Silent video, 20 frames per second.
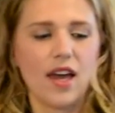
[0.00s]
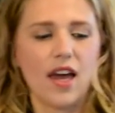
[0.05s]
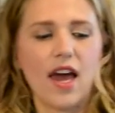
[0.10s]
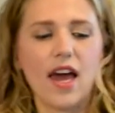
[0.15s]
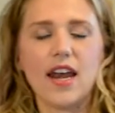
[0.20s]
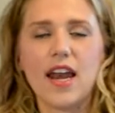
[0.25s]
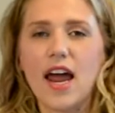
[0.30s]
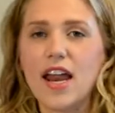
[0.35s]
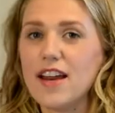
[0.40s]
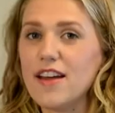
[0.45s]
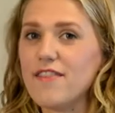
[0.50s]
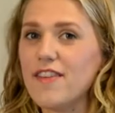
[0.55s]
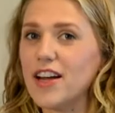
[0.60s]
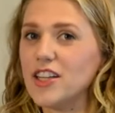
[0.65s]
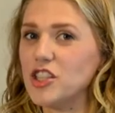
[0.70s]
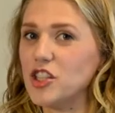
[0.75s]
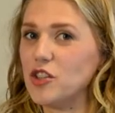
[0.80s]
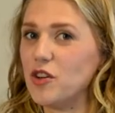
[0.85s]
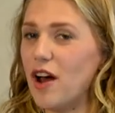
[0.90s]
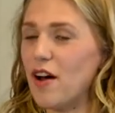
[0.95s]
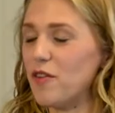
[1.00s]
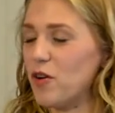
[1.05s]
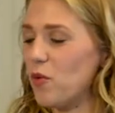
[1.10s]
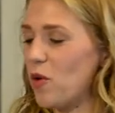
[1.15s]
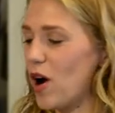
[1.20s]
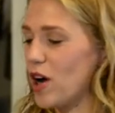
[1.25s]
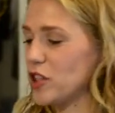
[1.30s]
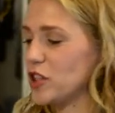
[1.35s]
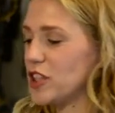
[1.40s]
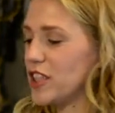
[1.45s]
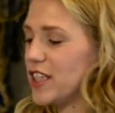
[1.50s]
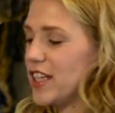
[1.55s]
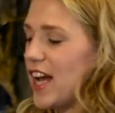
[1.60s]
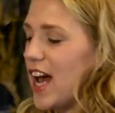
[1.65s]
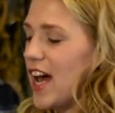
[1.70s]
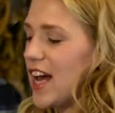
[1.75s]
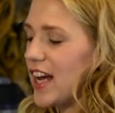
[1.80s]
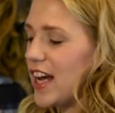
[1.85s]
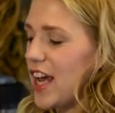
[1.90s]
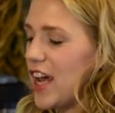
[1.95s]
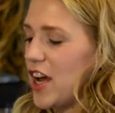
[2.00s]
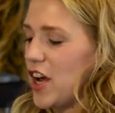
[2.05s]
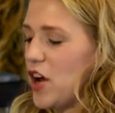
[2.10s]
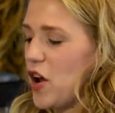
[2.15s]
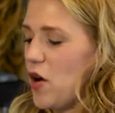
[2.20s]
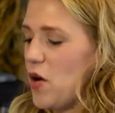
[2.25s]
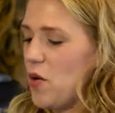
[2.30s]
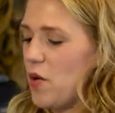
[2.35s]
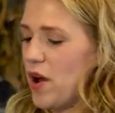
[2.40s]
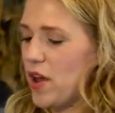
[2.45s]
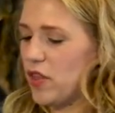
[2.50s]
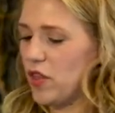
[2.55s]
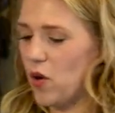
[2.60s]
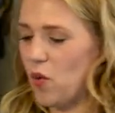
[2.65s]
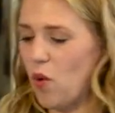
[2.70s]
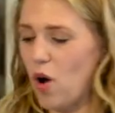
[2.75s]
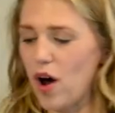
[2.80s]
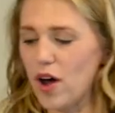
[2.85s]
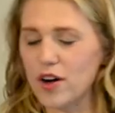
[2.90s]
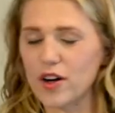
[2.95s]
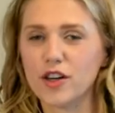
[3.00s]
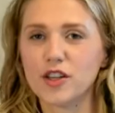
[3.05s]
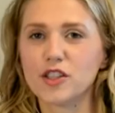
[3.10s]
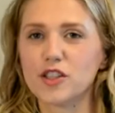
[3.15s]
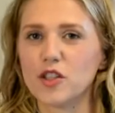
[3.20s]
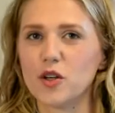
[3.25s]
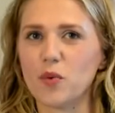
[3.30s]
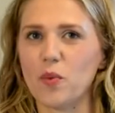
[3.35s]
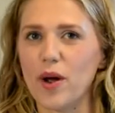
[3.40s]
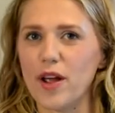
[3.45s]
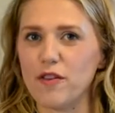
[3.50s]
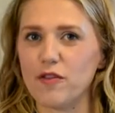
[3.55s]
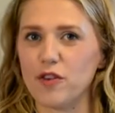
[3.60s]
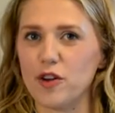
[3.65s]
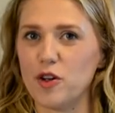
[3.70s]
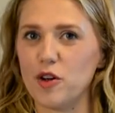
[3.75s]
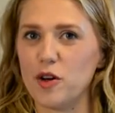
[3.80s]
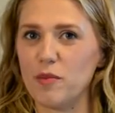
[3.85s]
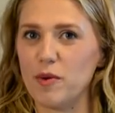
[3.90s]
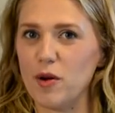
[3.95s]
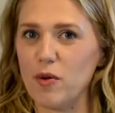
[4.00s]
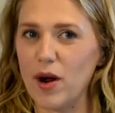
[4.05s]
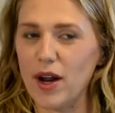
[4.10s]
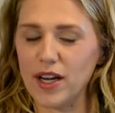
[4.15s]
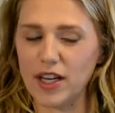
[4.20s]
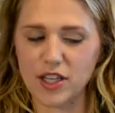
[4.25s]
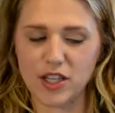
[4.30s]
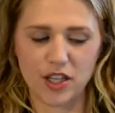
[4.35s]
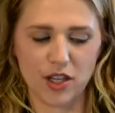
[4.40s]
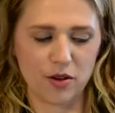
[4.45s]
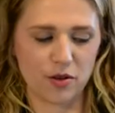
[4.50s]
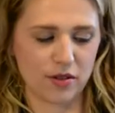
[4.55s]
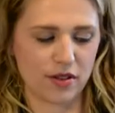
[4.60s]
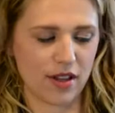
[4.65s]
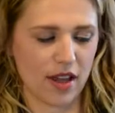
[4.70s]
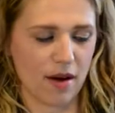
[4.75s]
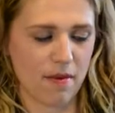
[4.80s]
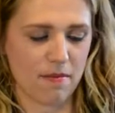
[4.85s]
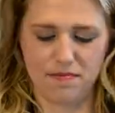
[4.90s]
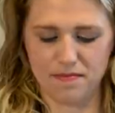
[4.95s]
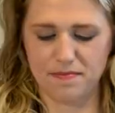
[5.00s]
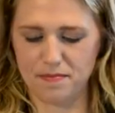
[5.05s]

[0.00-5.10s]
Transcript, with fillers: And any veggies you haven't washed yet can go in the water to wait for you to be ready to use them.